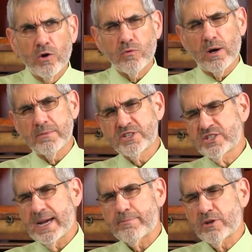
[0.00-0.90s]
Romans
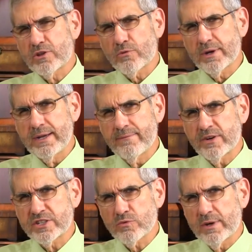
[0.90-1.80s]
chapter 3 and
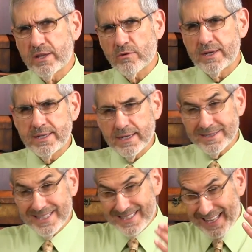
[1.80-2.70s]
verse 23
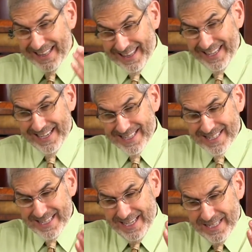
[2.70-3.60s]
tells us that this